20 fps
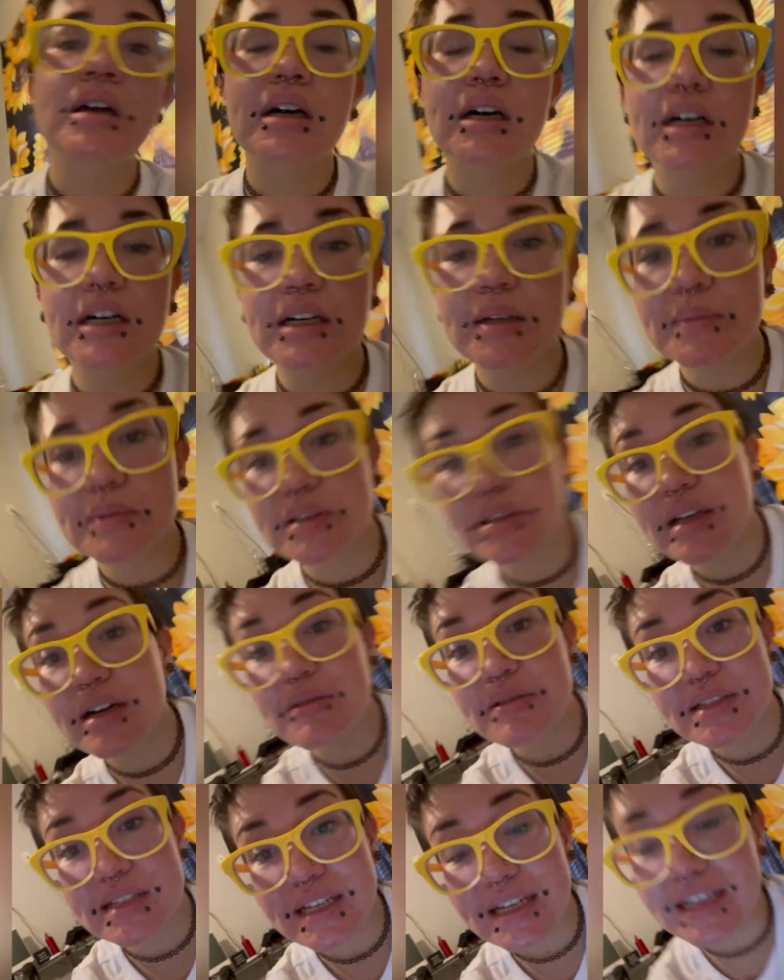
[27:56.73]
So that
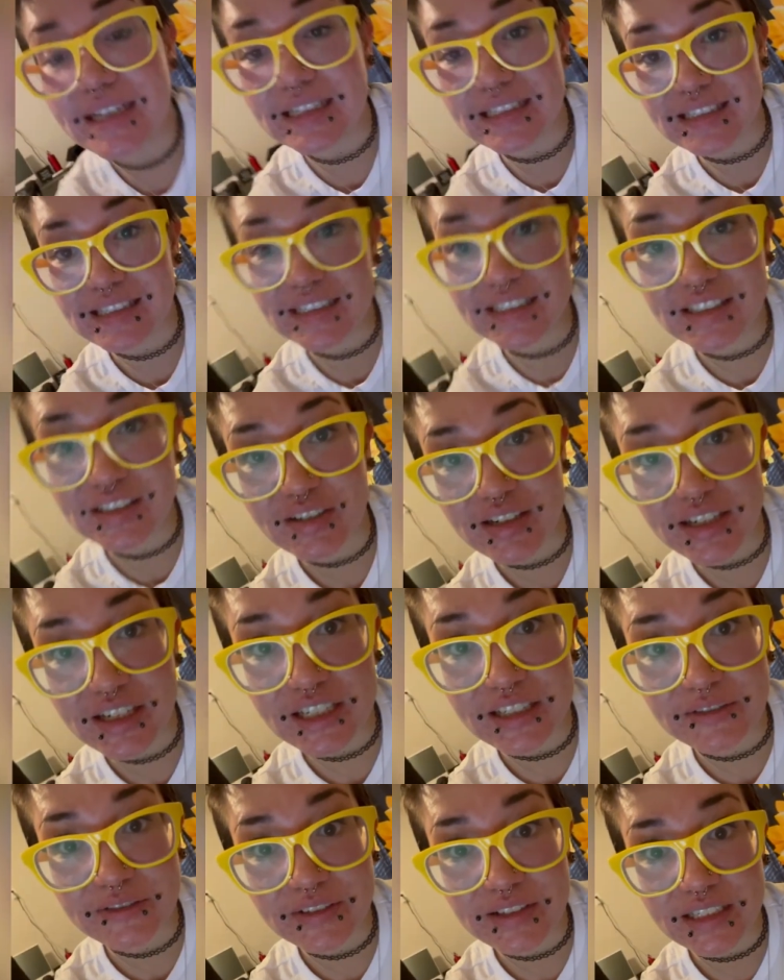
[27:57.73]
was it. So I
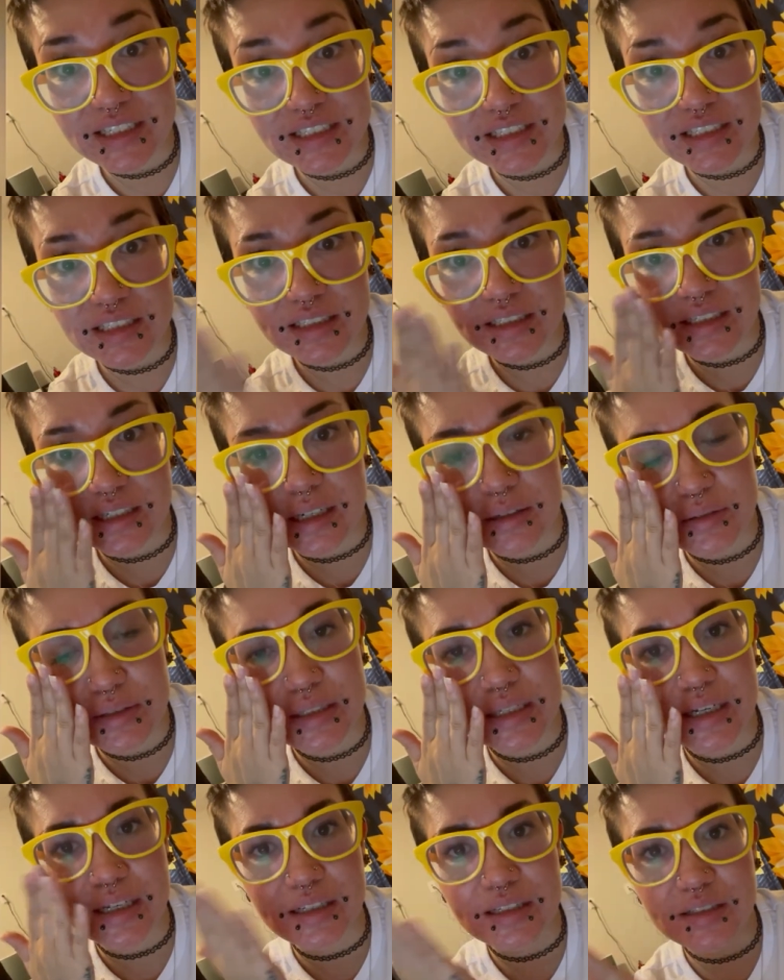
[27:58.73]
gotta finish, and I was
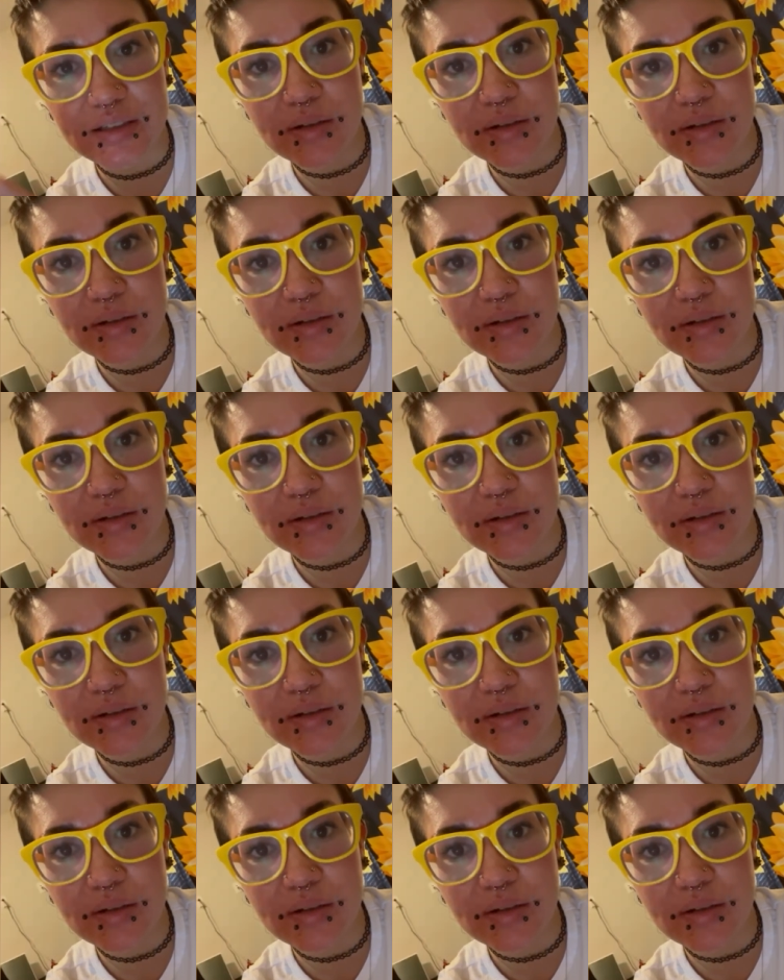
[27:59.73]
like so